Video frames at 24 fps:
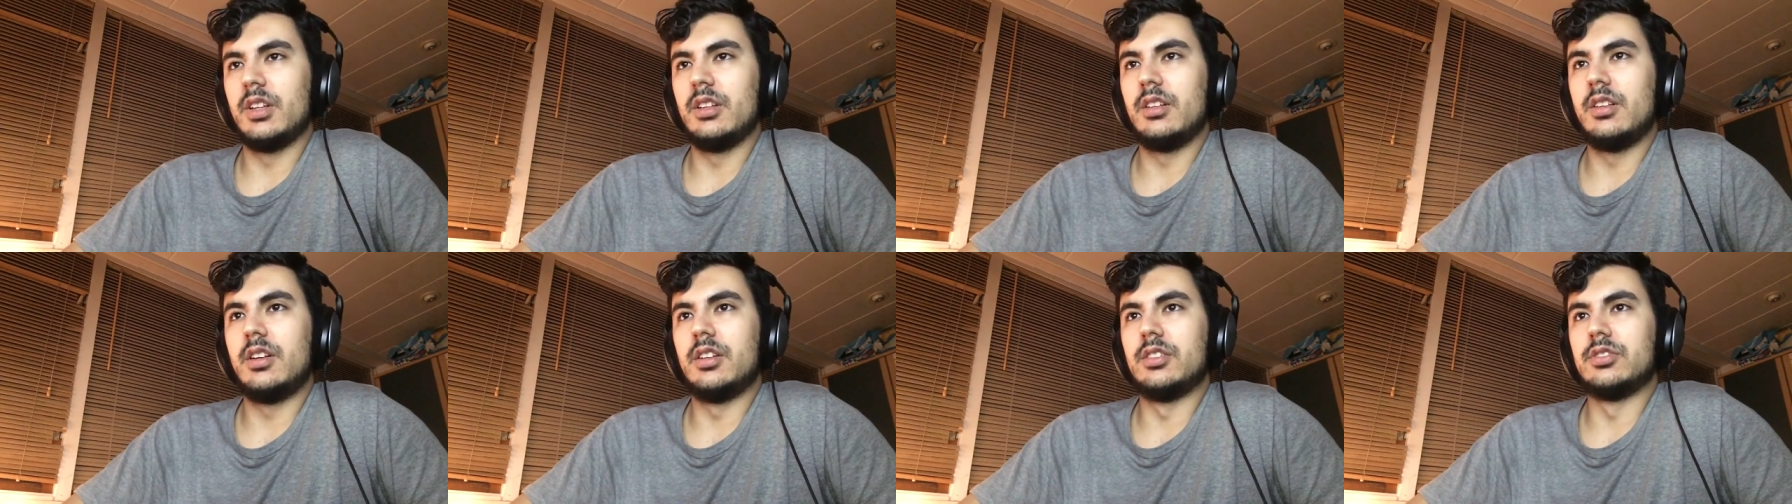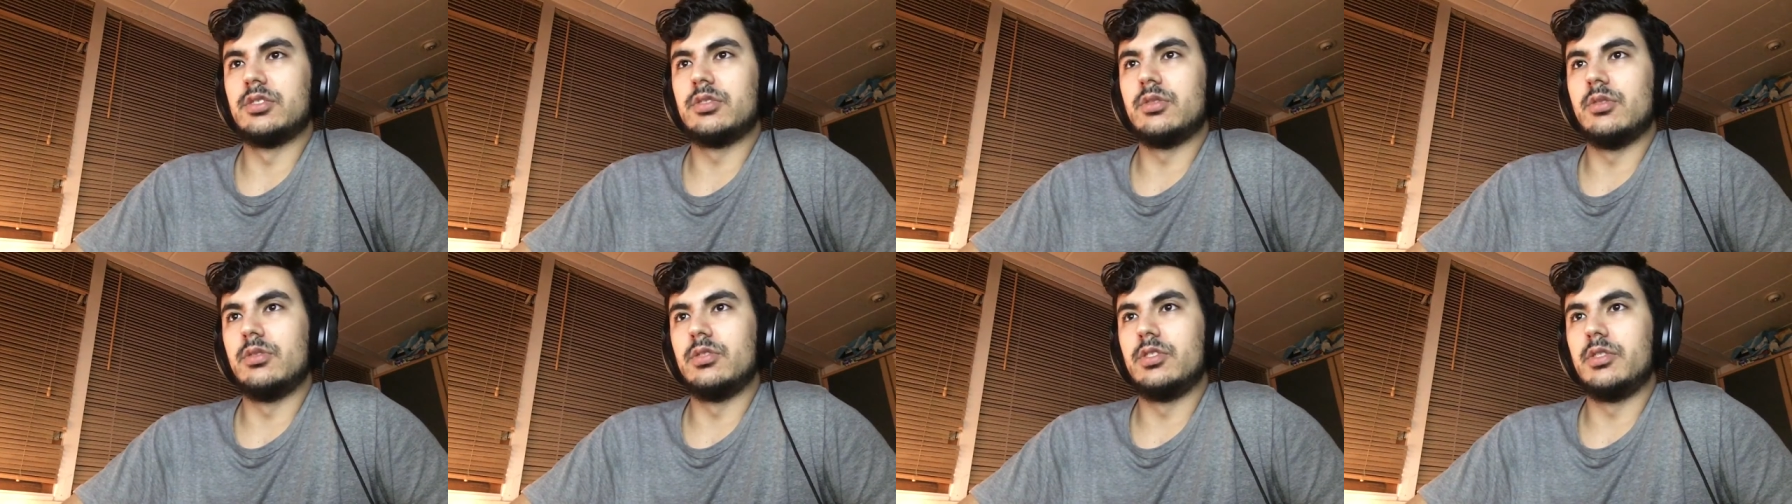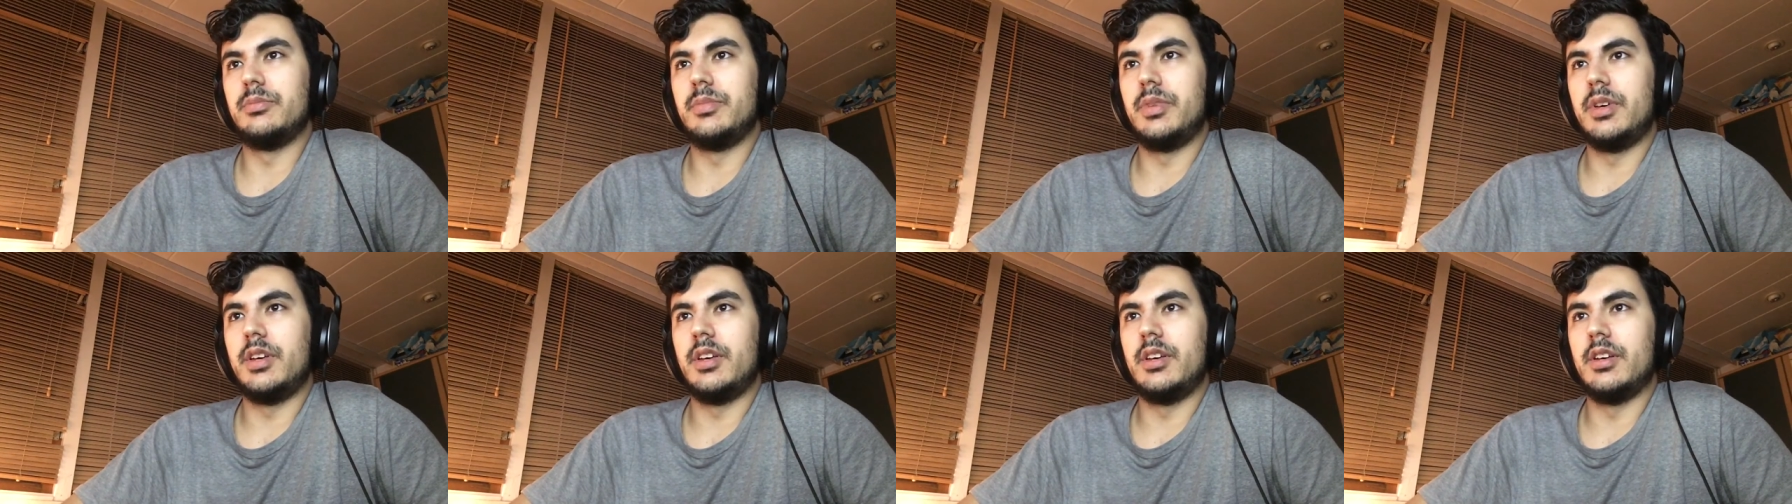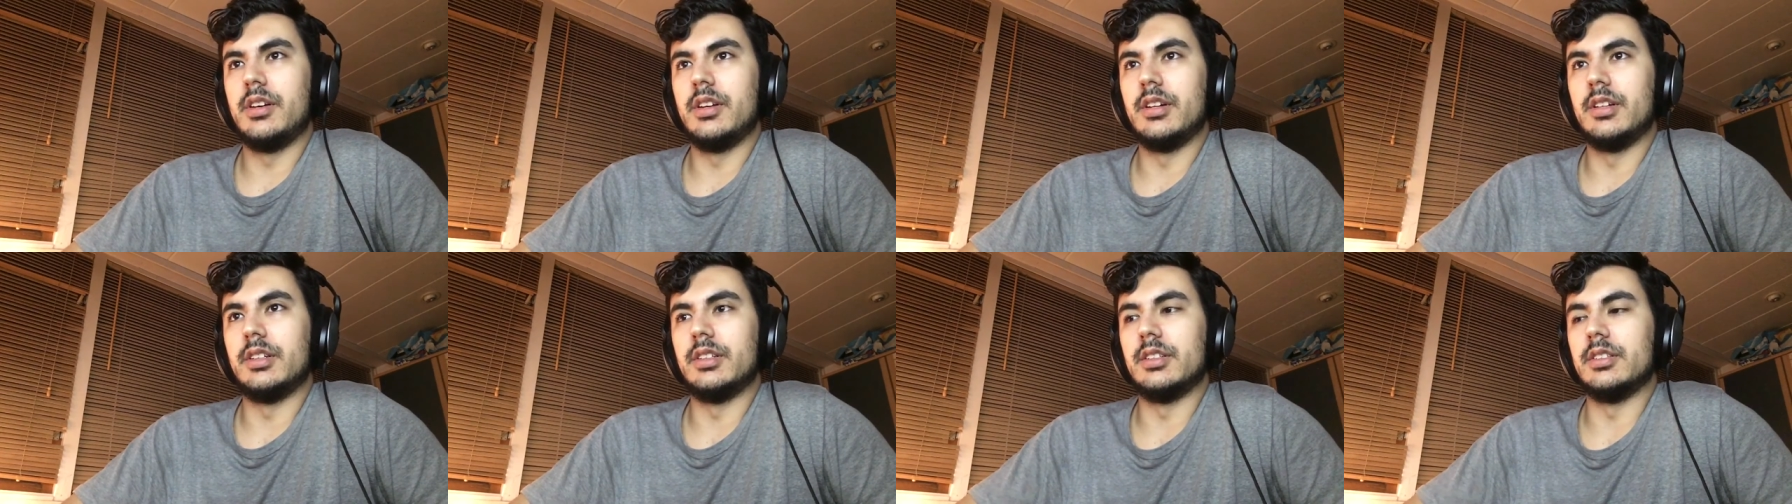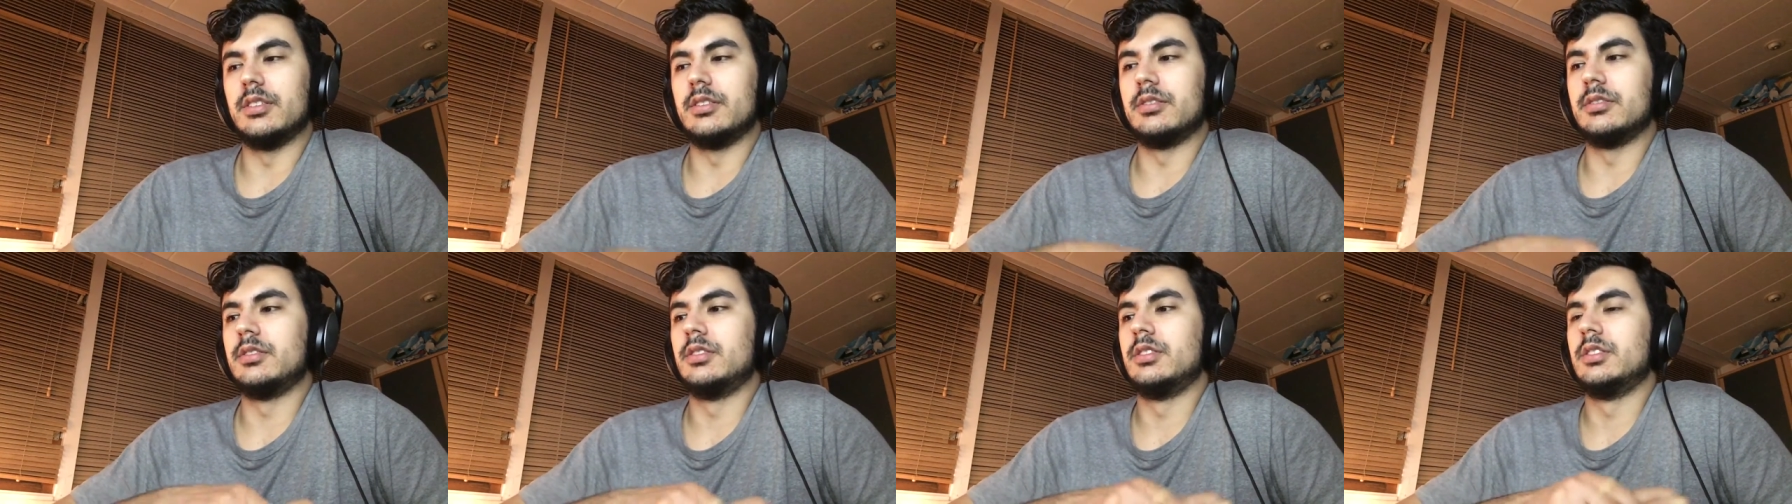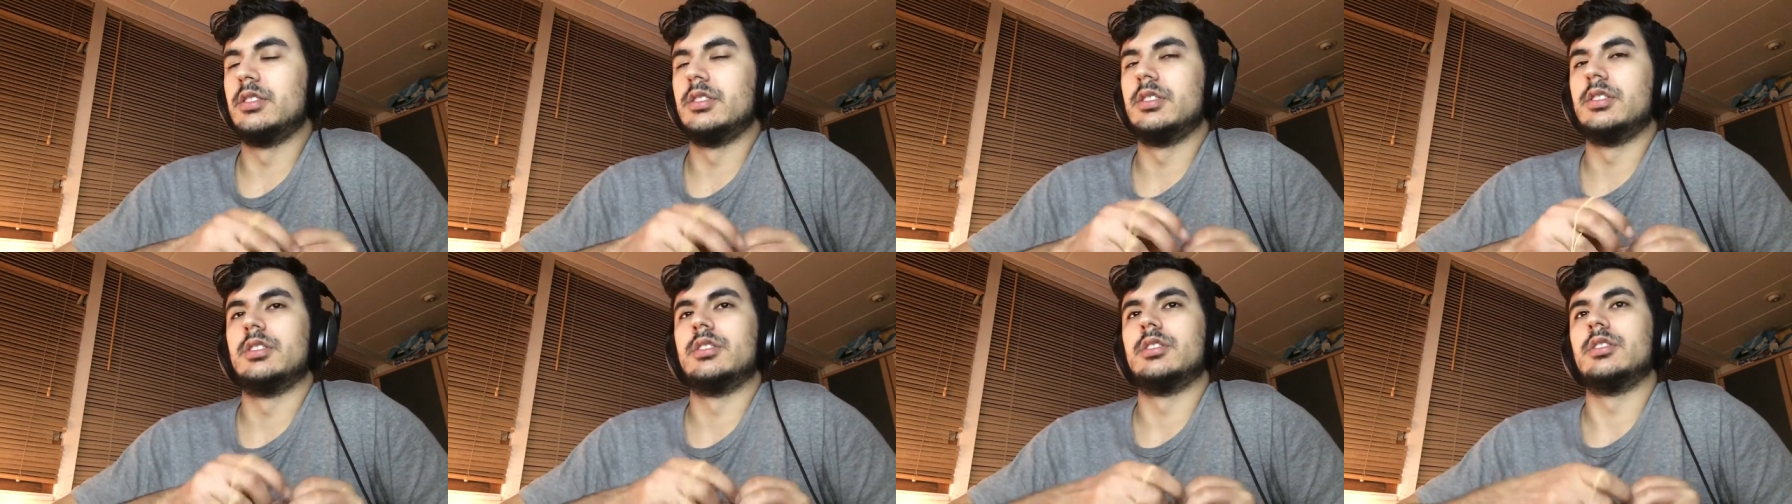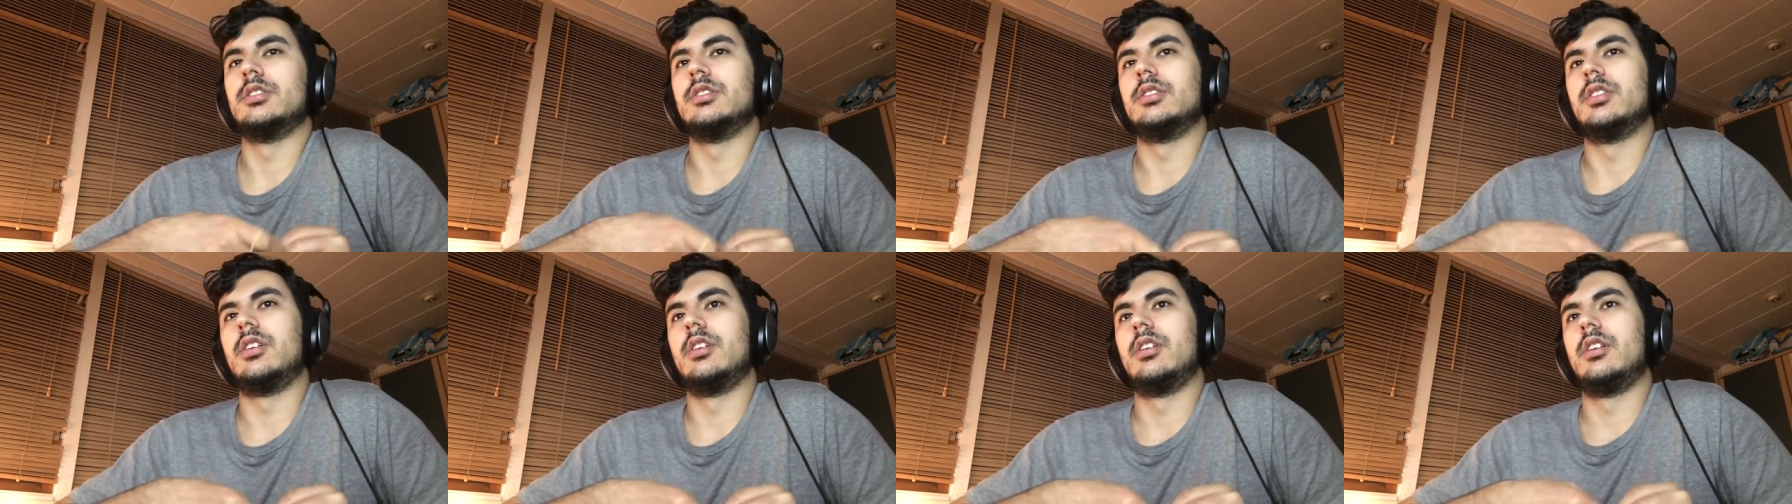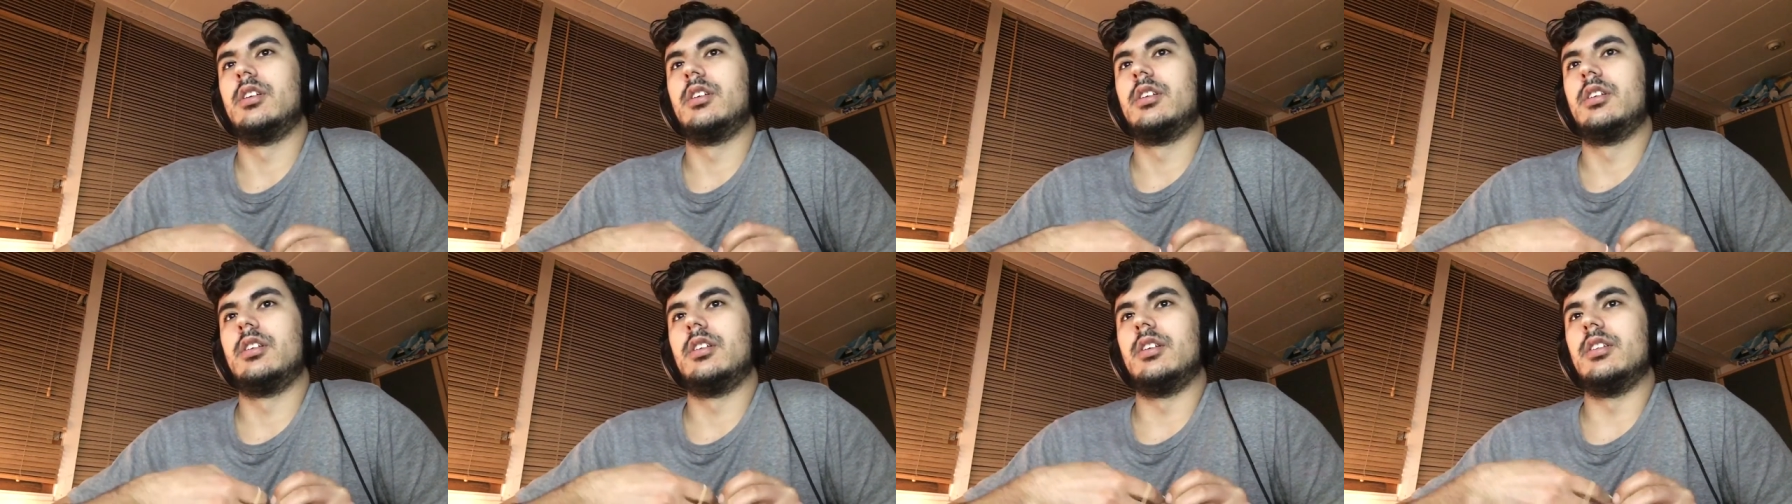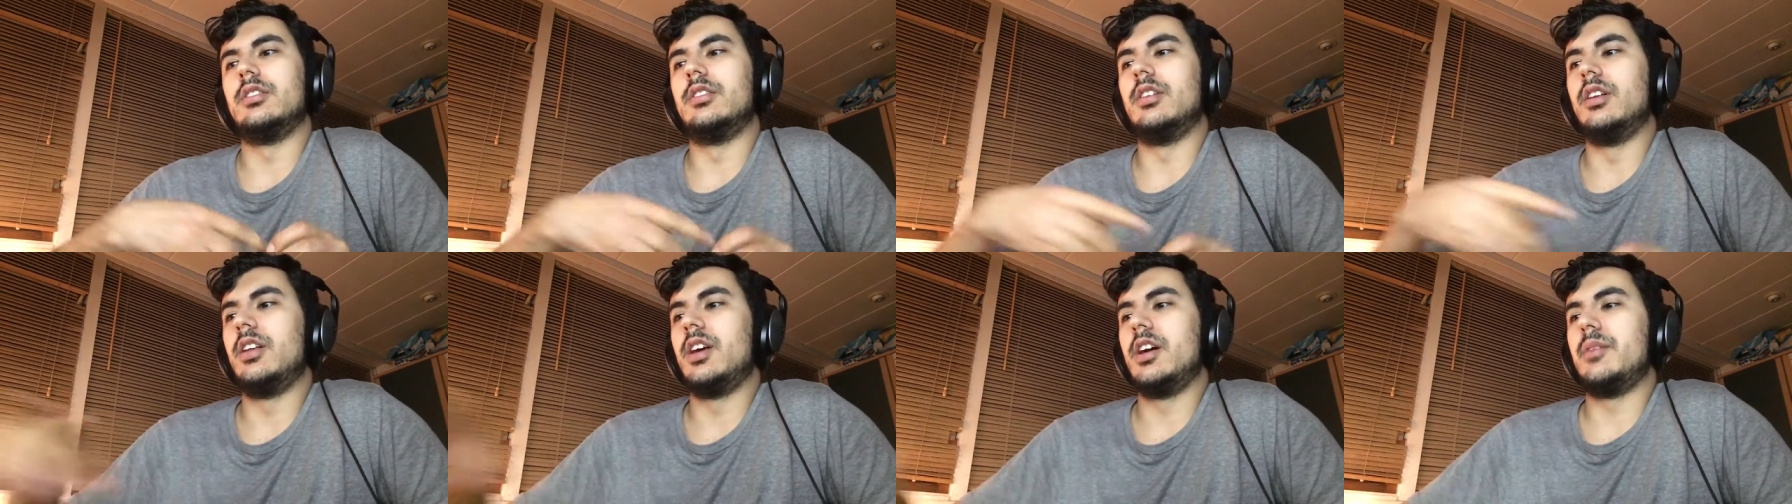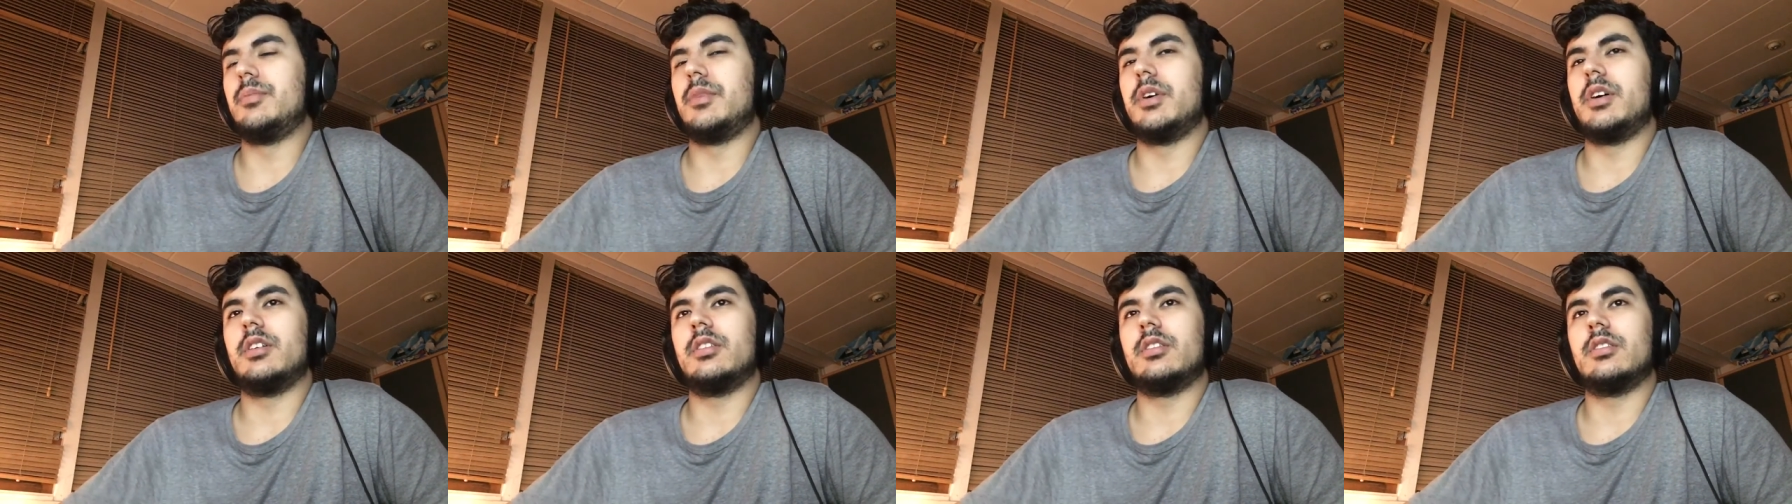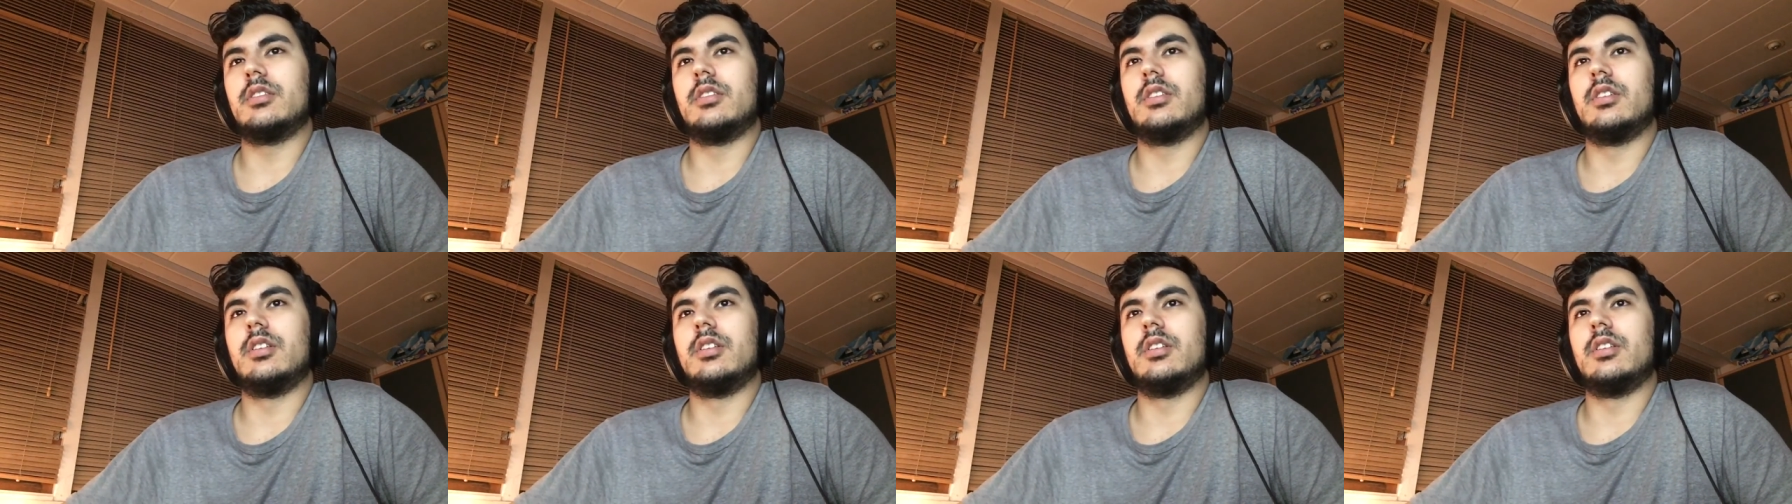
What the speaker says: there's going to be a dilemma